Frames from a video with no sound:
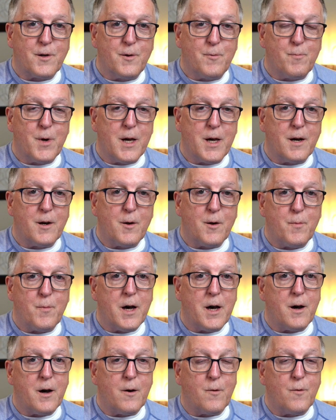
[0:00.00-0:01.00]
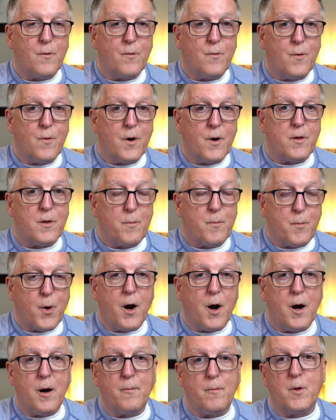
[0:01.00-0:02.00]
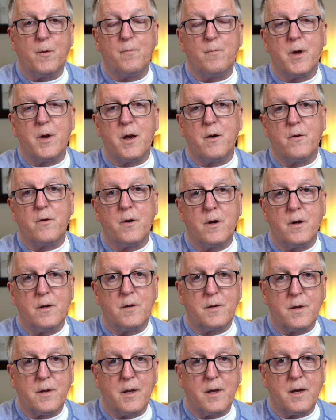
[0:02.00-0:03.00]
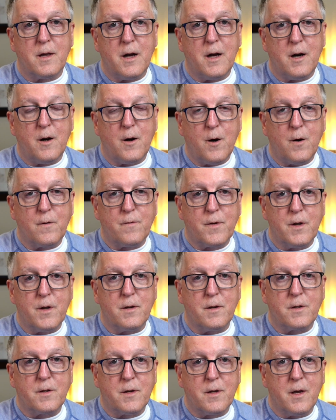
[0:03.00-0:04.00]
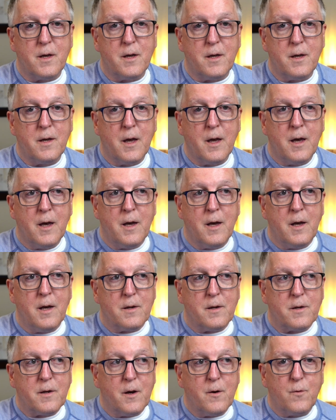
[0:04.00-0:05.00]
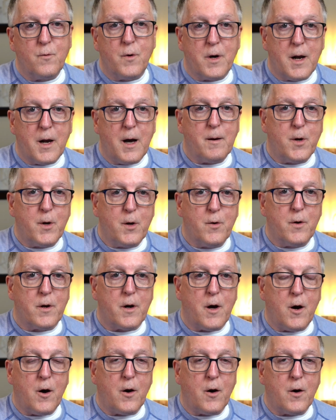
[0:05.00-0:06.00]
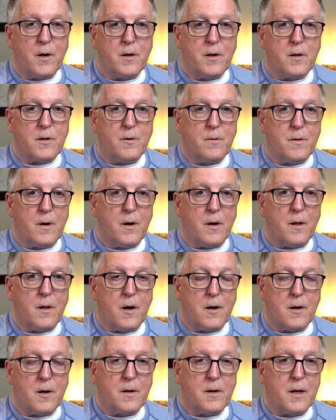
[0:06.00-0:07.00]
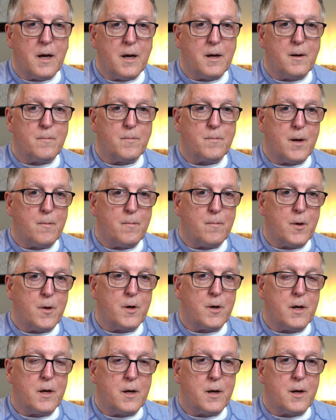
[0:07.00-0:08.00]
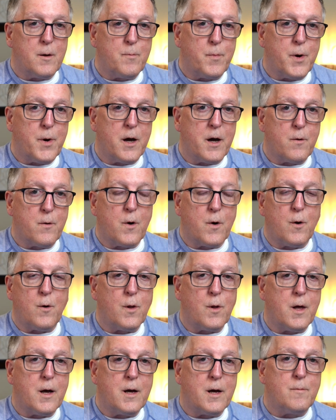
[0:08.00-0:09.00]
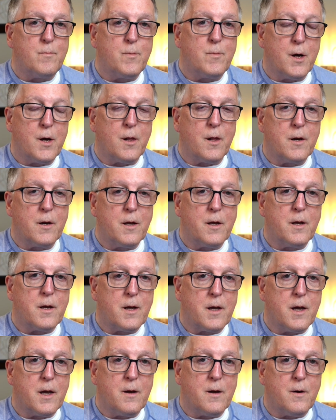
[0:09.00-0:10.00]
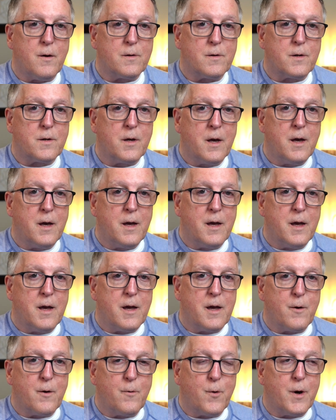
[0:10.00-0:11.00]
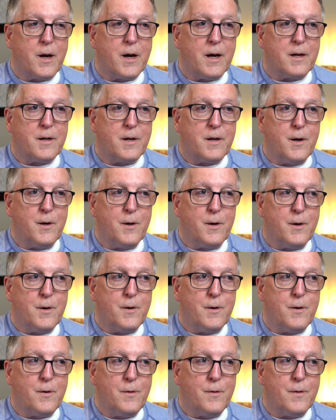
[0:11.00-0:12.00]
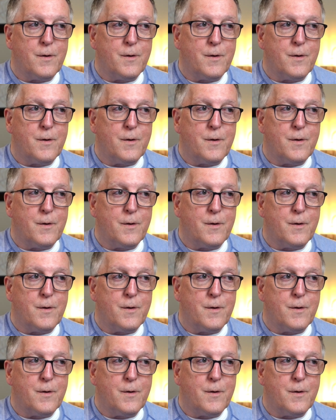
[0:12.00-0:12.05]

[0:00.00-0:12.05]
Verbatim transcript: a minute about one of the problem areas that I often see. So when I'm doing audits, a lot of times I'm looking at payroll liability accounts. And when I do,